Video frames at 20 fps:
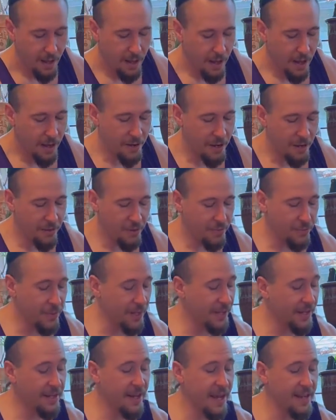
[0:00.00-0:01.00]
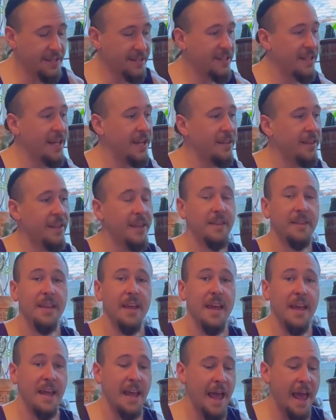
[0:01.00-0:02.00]
Another really nice thing that
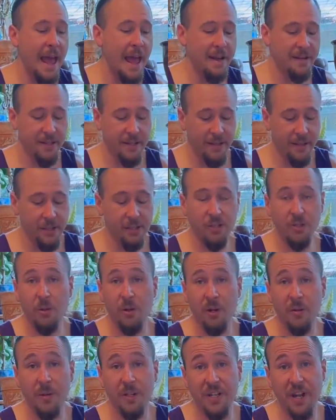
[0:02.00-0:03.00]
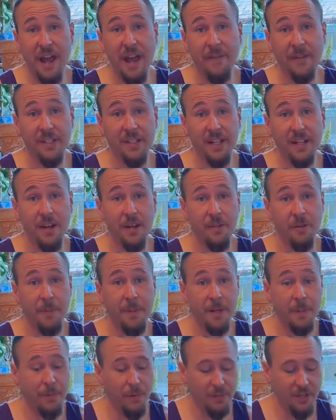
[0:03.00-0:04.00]
they add to their sword, which I haven't seen other
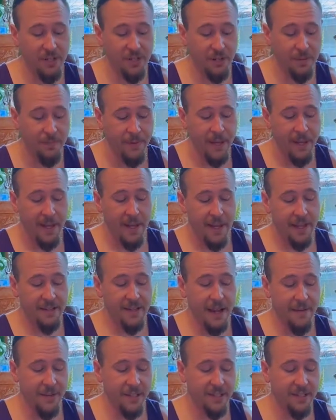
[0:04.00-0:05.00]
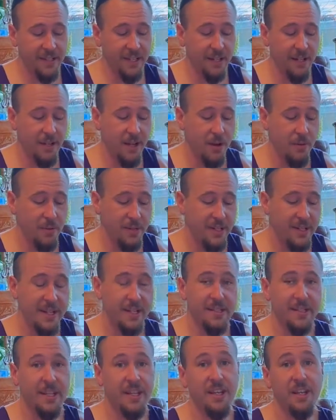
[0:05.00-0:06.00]
people do, is they have a silicone
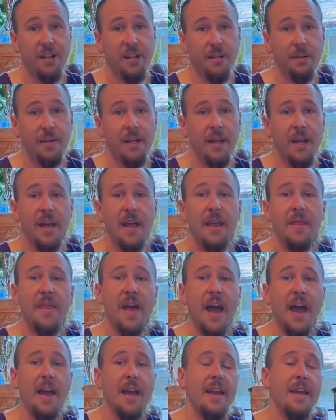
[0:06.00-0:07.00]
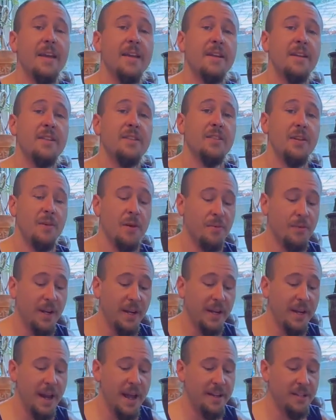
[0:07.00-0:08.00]
disc here that is a
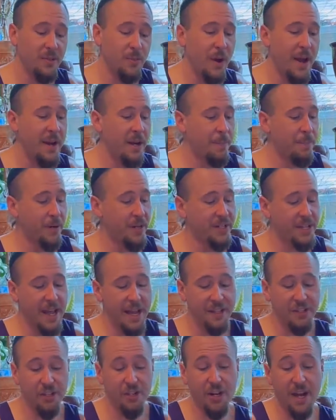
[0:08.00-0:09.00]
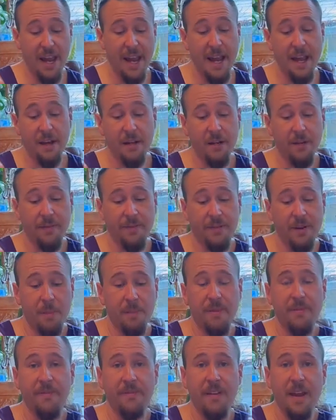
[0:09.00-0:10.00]
really nice way to protect your hand from the
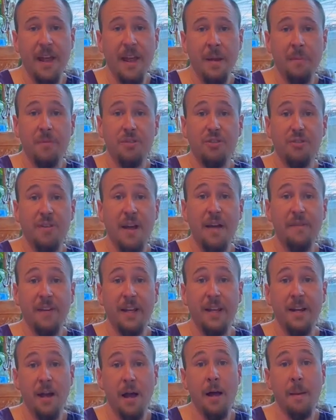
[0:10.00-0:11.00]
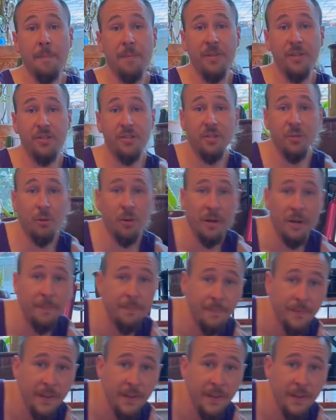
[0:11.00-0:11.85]
flame traveling up the sword.